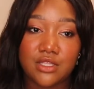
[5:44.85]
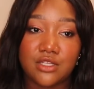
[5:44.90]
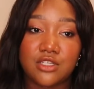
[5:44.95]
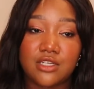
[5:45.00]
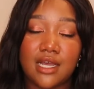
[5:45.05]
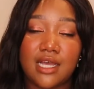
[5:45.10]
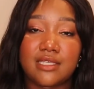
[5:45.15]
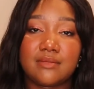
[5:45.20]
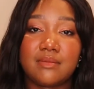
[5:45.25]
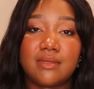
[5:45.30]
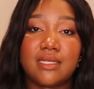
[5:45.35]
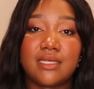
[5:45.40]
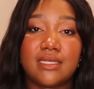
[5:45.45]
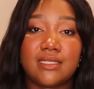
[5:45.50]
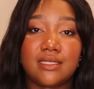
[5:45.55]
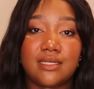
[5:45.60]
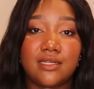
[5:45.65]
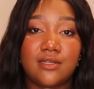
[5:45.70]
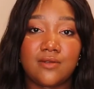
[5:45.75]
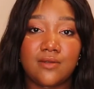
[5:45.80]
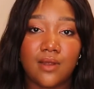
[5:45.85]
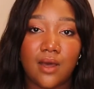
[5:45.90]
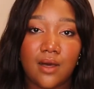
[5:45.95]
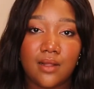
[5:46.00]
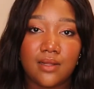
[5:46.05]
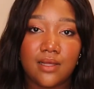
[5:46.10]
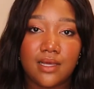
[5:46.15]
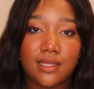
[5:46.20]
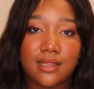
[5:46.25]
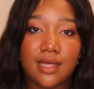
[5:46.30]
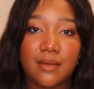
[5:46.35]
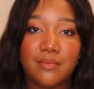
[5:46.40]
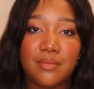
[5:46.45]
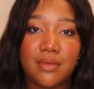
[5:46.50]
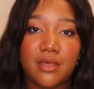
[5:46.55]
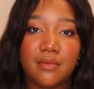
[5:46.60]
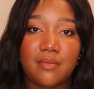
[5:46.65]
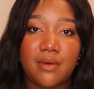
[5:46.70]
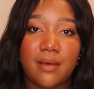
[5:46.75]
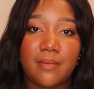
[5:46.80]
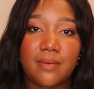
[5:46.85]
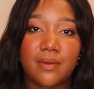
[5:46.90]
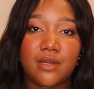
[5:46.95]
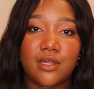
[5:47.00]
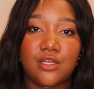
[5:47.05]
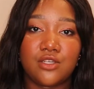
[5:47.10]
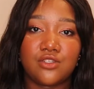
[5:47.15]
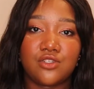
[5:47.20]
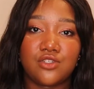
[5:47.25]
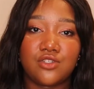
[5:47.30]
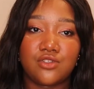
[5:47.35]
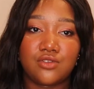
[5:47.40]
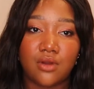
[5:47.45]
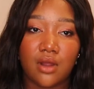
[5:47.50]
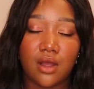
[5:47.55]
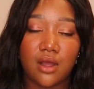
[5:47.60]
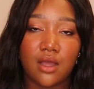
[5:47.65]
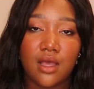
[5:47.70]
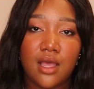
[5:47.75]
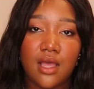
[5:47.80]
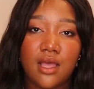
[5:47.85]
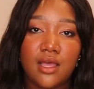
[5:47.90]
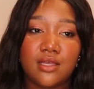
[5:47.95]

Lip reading: The jasmine is indolic, that pink pepper is strong.